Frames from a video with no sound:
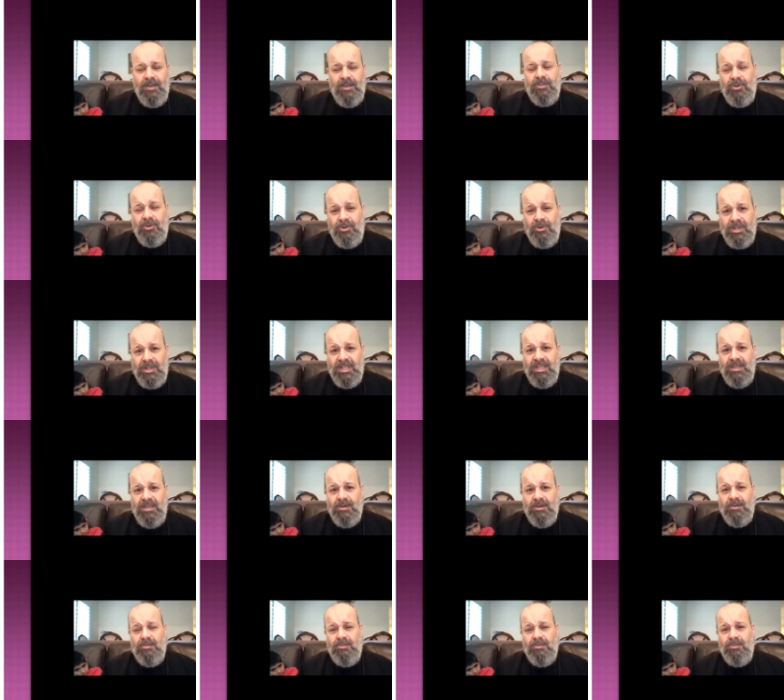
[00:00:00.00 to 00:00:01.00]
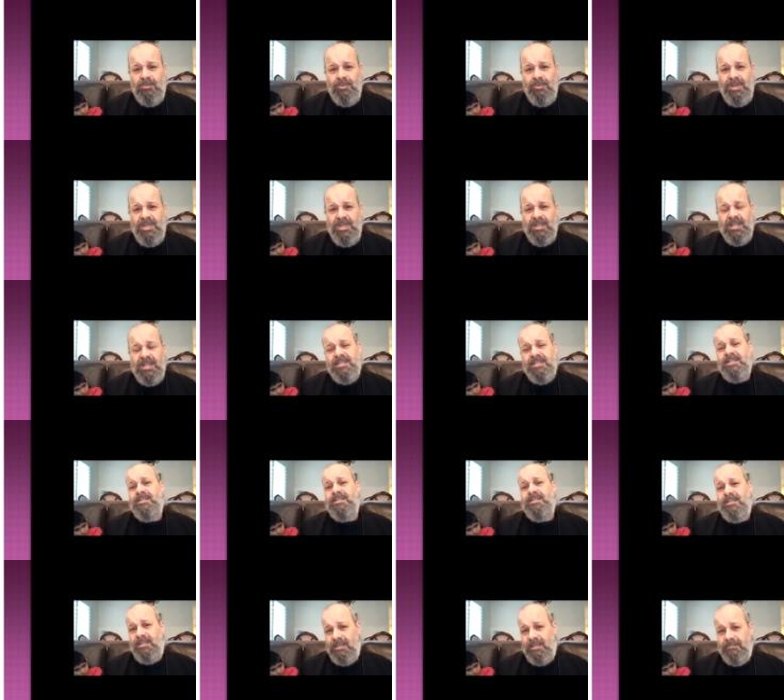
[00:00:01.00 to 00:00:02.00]
Thirdly, we listen
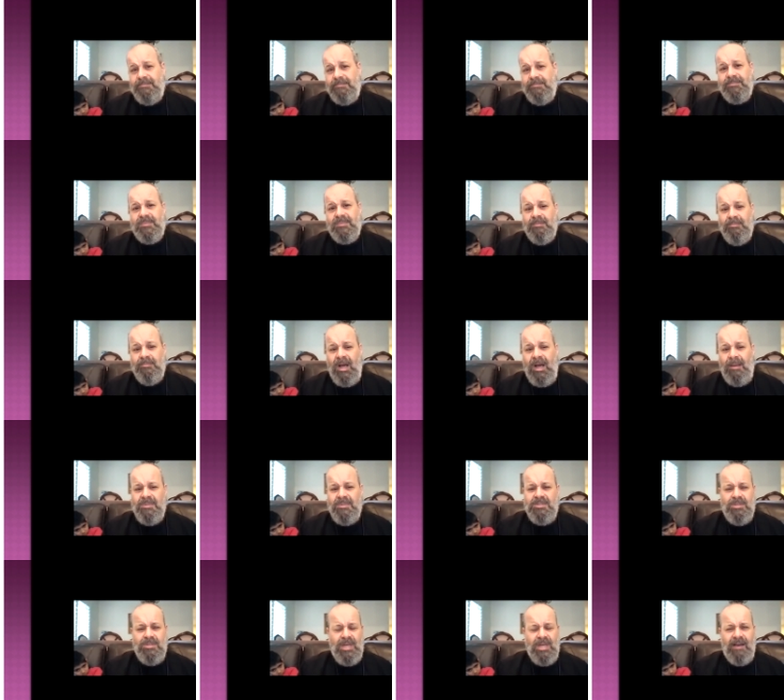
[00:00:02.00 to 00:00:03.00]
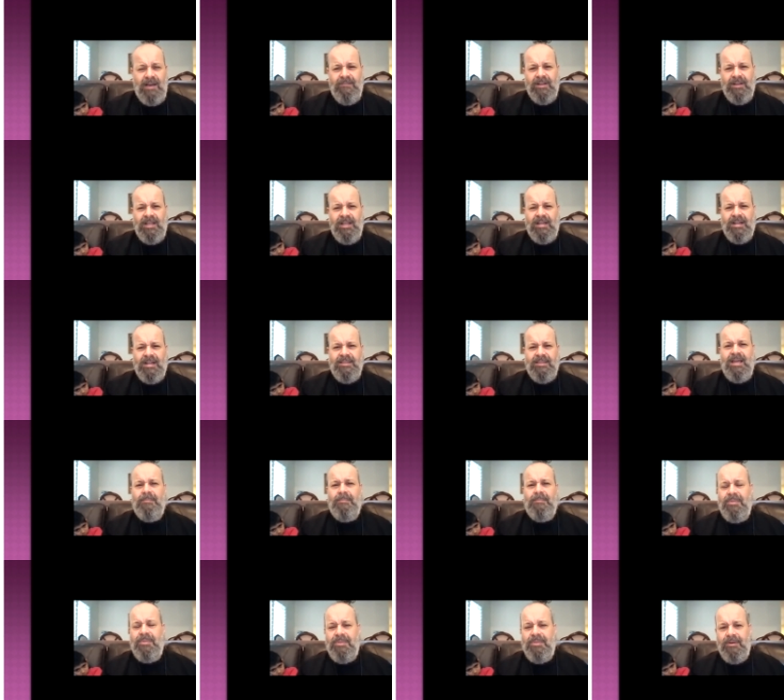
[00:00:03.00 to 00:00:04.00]
to them. Moms have a lot of
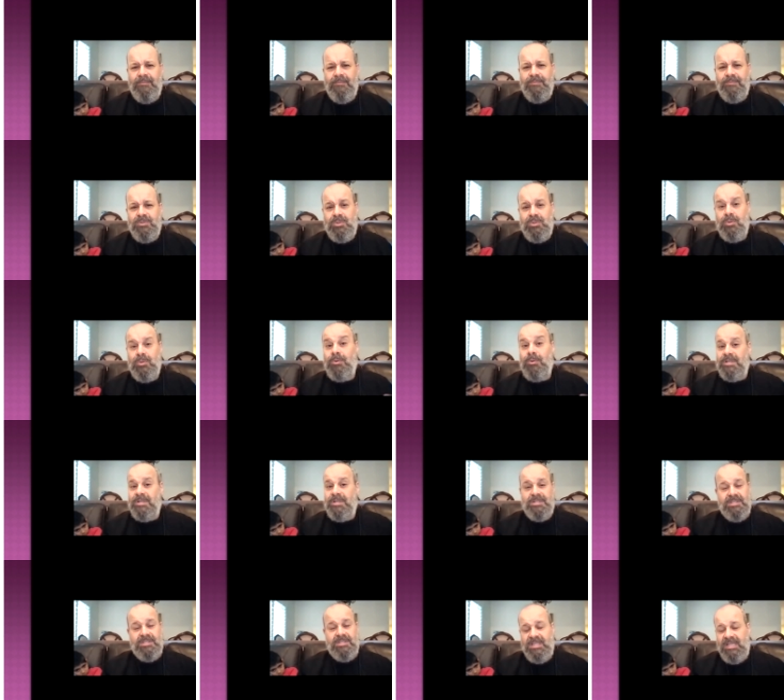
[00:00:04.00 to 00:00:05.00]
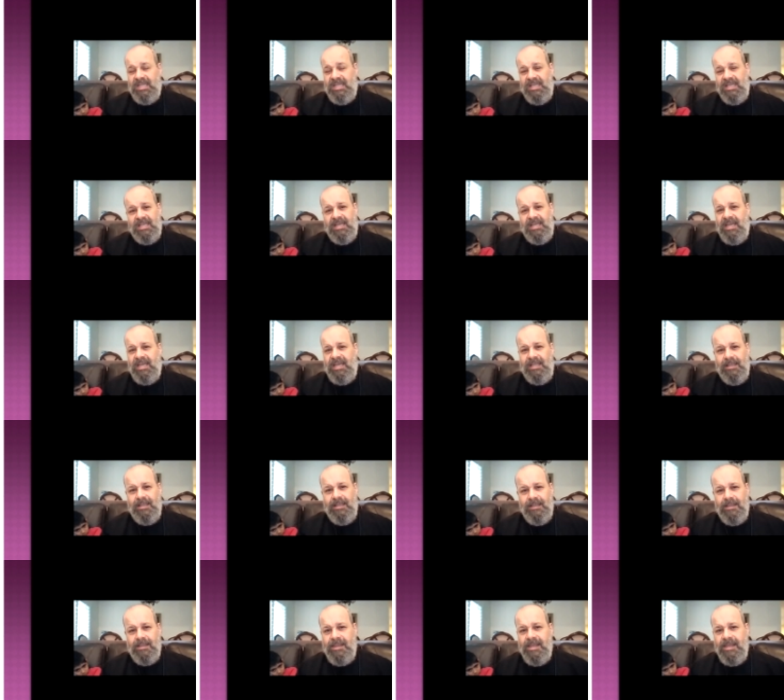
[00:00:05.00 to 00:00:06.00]
depth of stories and
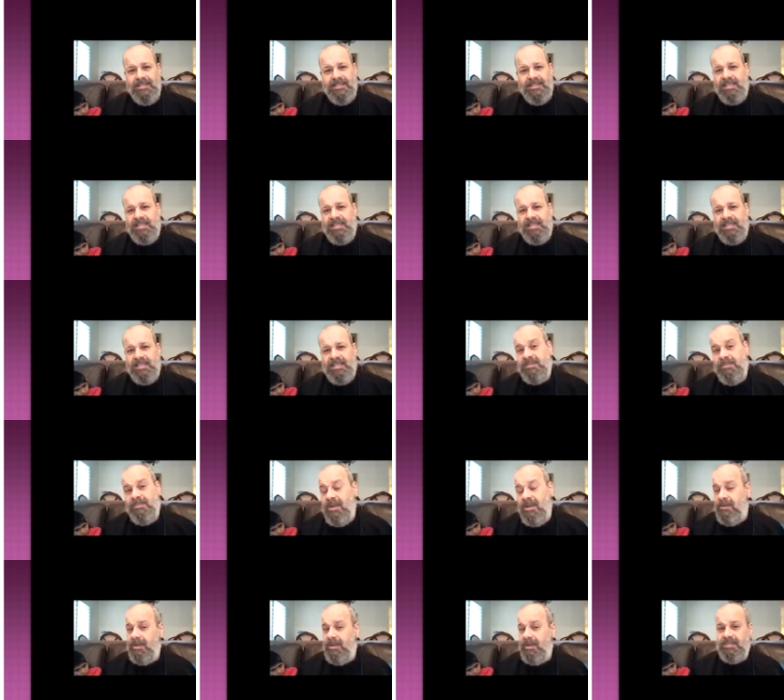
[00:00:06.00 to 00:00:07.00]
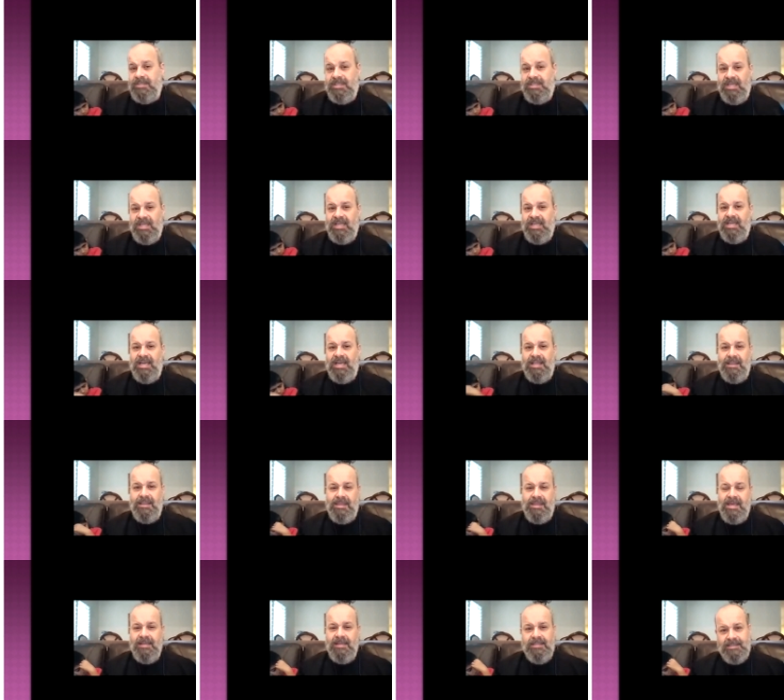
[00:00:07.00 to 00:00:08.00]
things that have experienced and
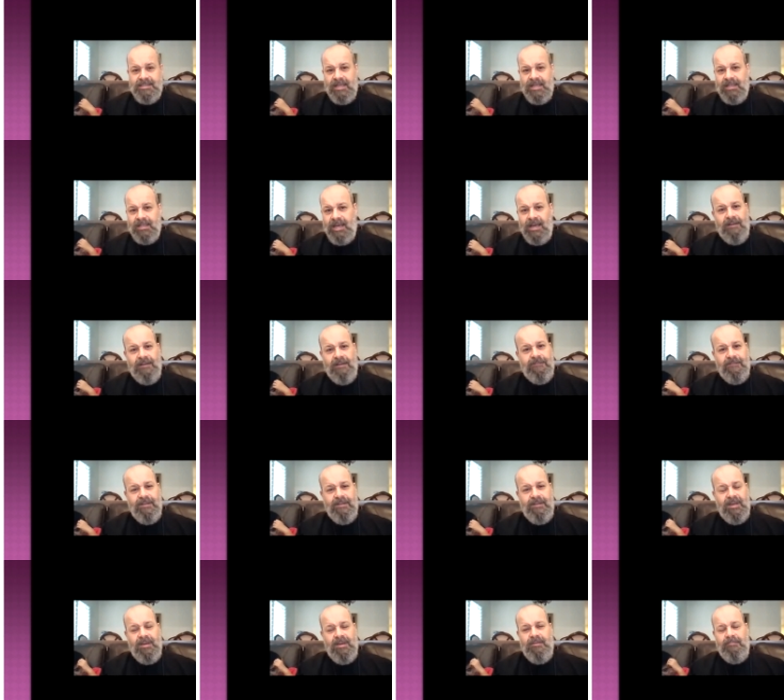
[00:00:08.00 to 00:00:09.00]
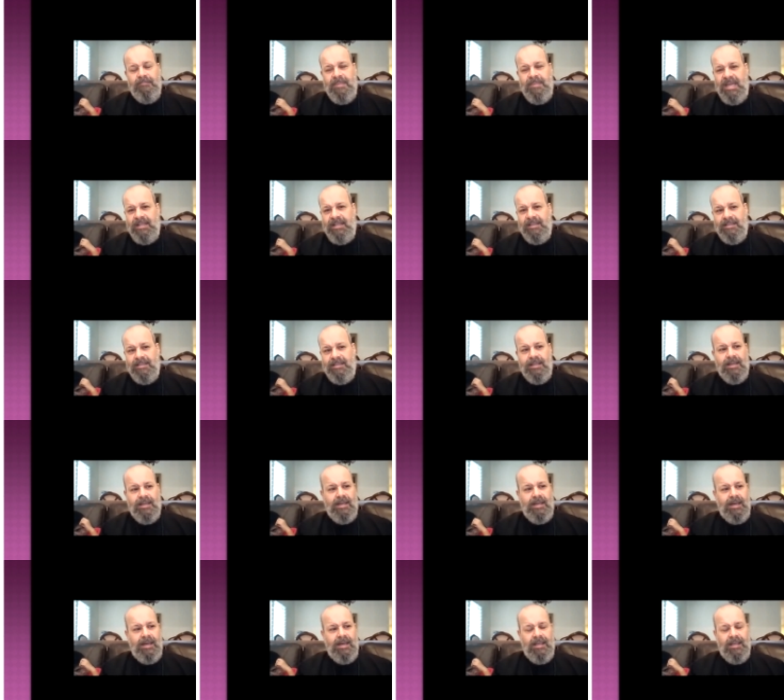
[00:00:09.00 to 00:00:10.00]
things that have made
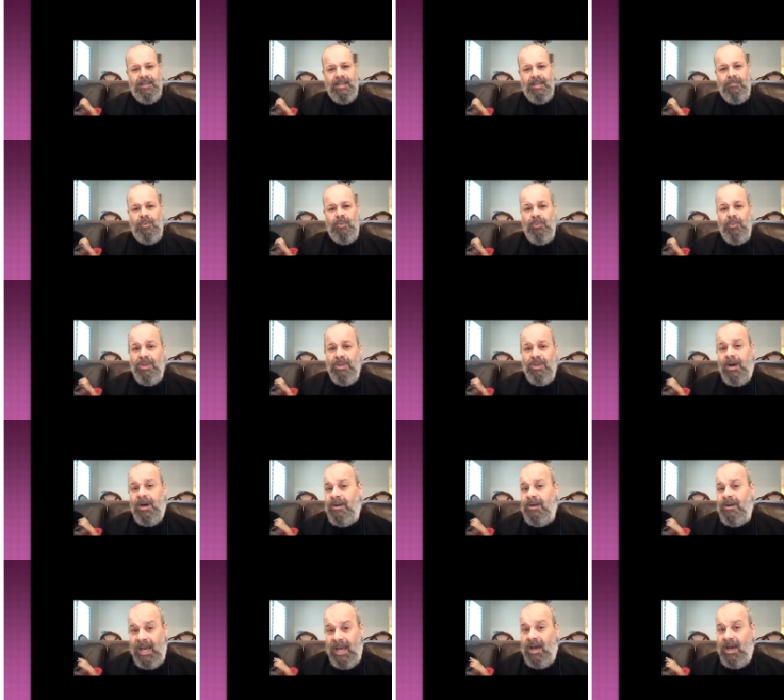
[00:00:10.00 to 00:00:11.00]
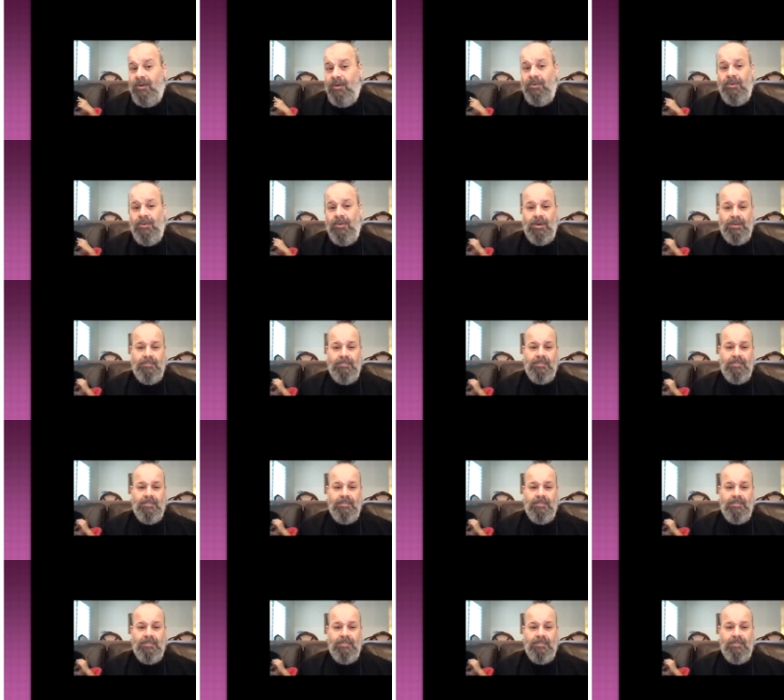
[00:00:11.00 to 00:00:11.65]
uh, them who they are now and,